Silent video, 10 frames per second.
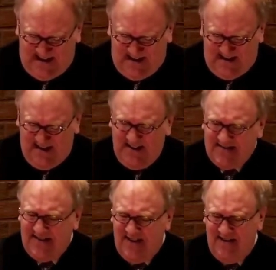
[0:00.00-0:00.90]
And I
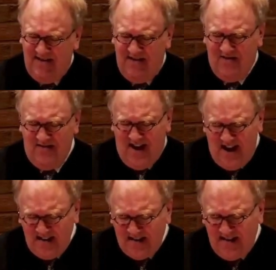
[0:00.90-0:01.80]
said, "You're
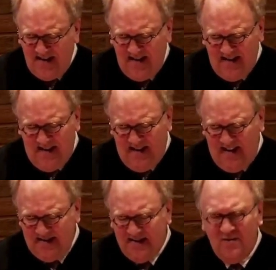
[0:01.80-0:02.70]
not?" And I
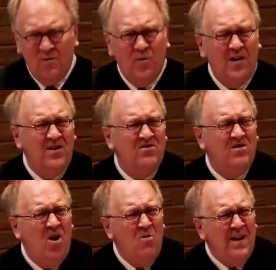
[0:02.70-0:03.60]
said, "Where are you
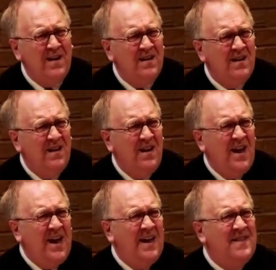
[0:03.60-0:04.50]
going?"
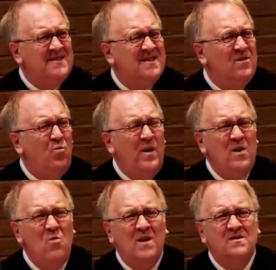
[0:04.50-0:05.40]
And they said, "We
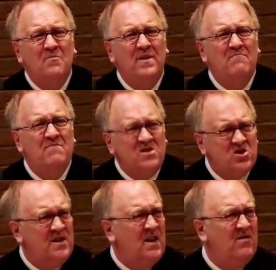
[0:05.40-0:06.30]
want to be
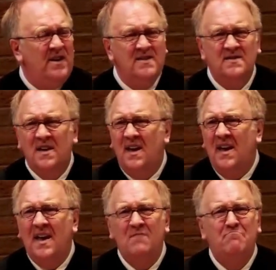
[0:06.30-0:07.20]
missionaries
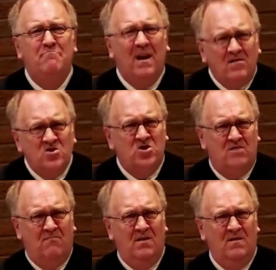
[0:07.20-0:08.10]
in Belgium."